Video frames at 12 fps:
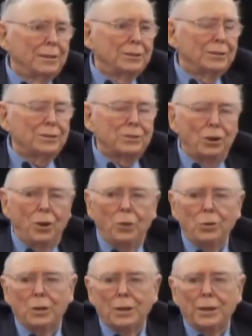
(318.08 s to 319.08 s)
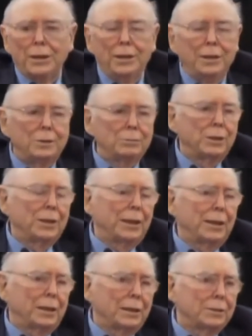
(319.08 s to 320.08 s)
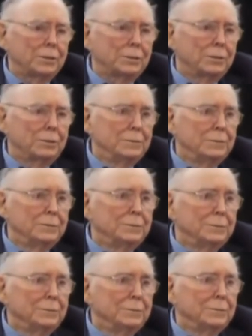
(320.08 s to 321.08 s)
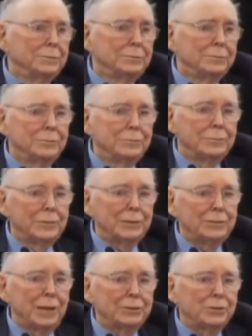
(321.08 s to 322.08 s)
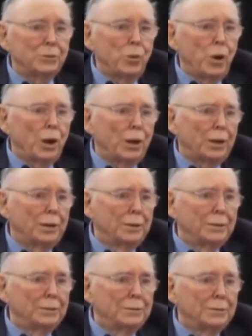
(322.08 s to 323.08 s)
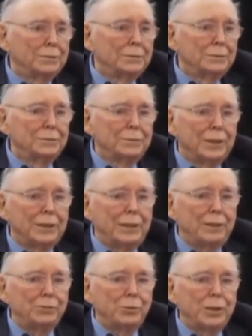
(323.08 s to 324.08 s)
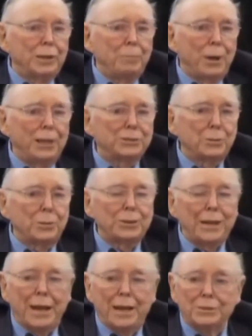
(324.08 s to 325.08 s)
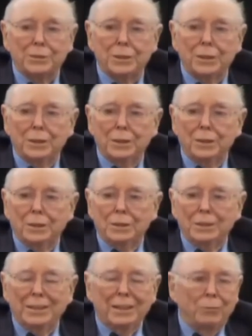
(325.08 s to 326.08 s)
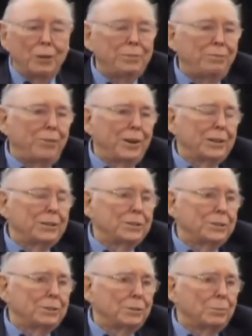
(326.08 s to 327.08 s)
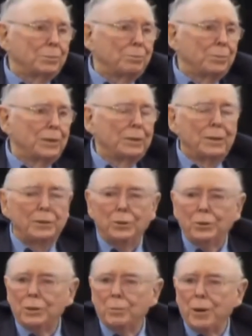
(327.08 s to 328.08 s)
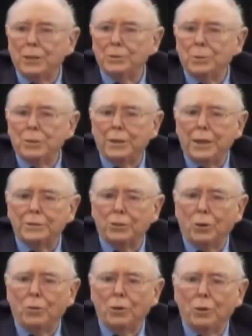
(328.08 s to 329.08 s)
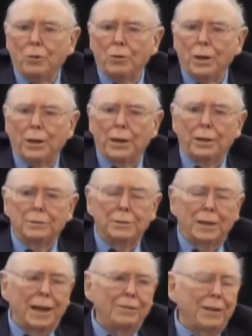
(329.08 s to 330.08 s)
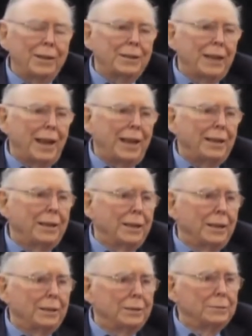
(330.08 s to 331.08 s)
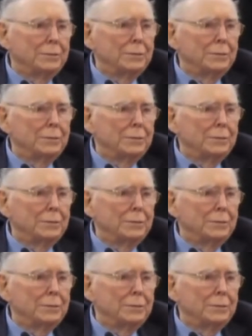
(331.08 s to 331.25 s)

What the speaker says: is totally ridiculous. It doesn't work. It gives you an impossible task. What fun is it to do an impossible task over and over again? I find it agony.